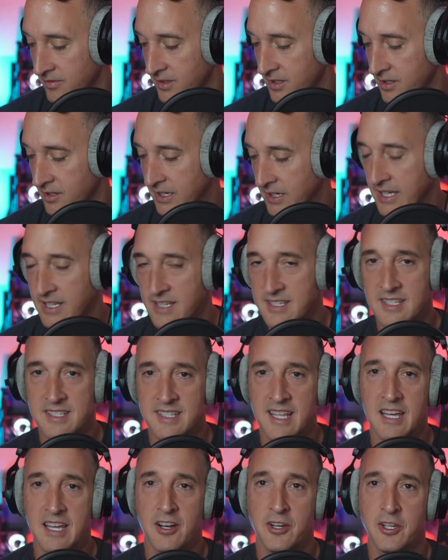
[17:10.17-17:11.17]
Okay. Is
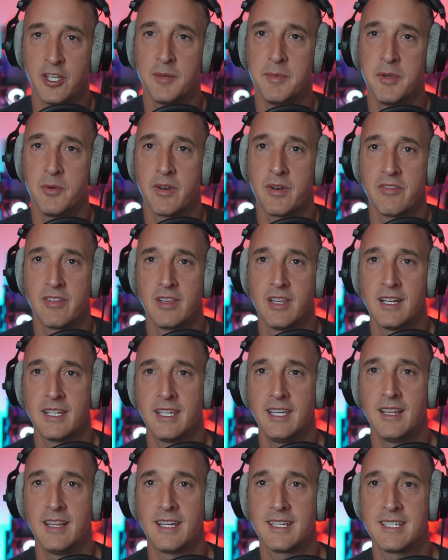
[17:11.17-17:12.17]
that are you going to be one of the
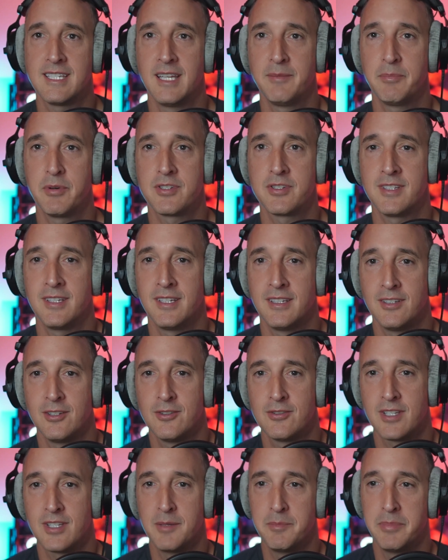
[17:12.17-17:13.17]
lucky like ten percent
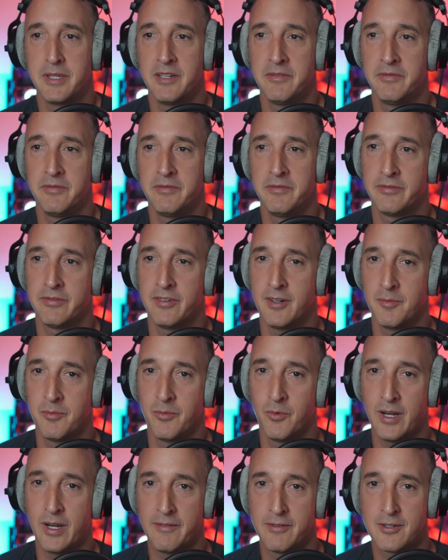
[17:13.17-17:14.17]
who's going to benefit from
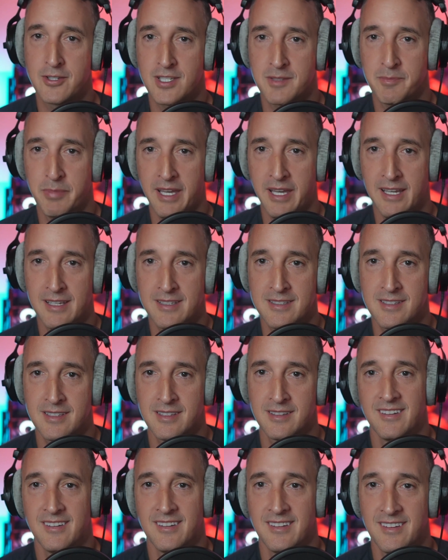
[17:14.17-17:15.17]
whatever just passed
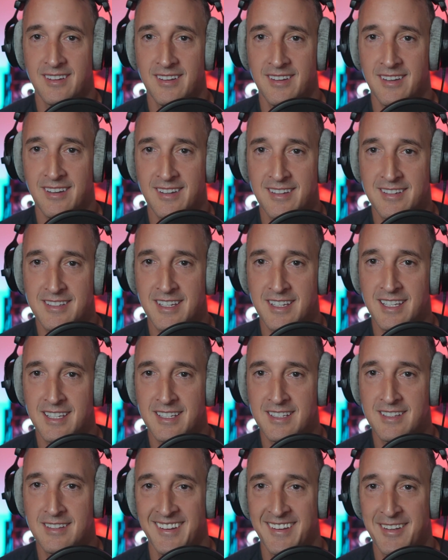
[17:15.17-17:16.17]
uh, uh, to uh-huh. get?
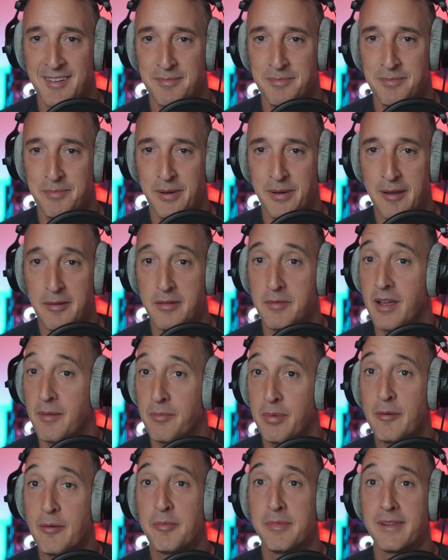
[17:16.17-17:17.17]
Pro-
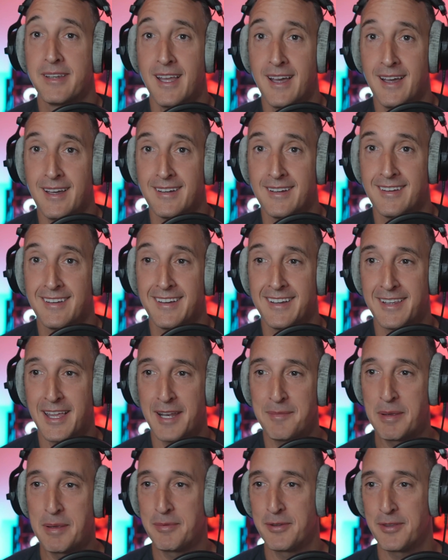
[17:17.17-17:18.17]
probably not. A lot
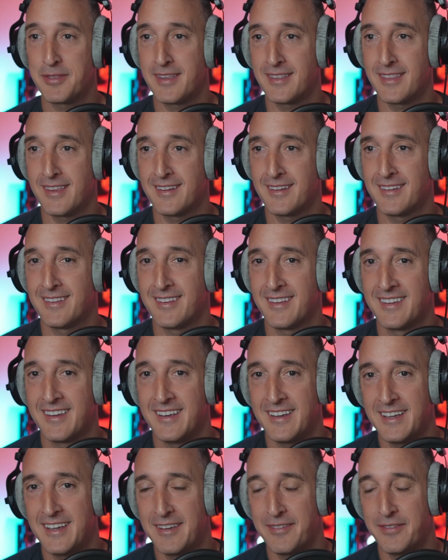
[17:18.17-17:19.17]
of people think that
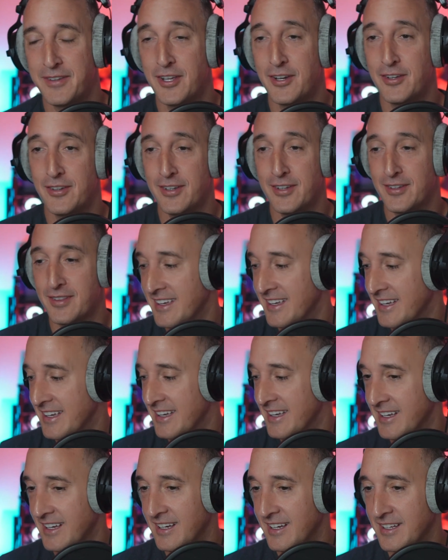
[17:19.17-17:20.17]
uh, if you don't know,
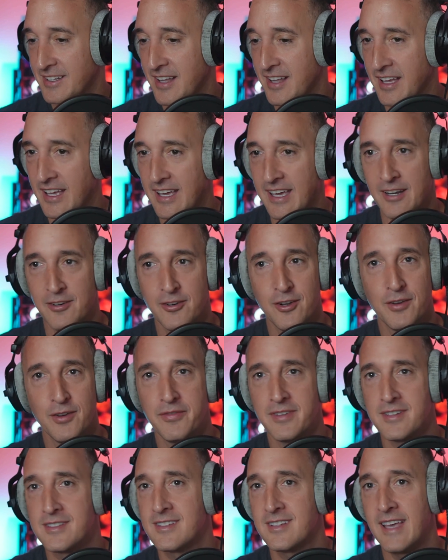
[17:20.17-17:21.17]
uh, I don't know if
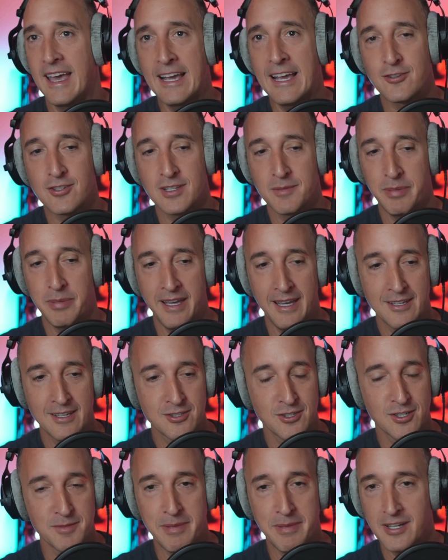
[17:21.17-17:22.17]
it's actually passed
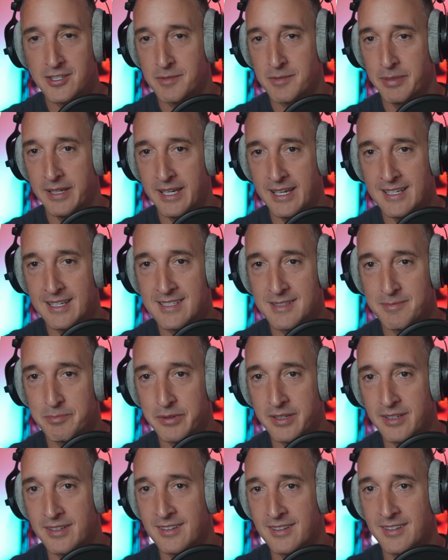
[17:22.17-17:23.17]
or about to pass,
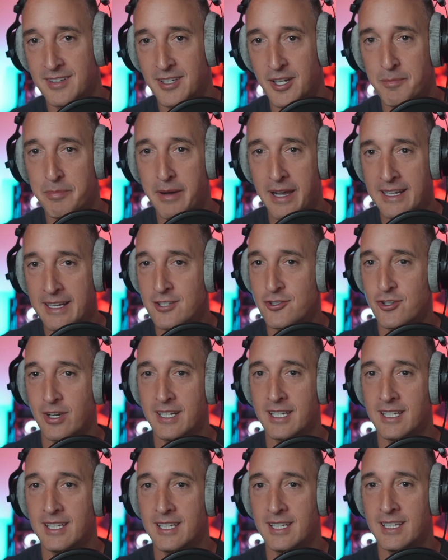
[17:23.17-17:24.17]
but you know, Biden tried
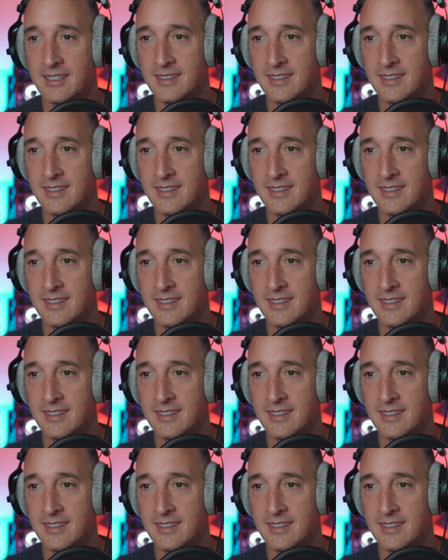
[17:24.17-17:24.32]
to get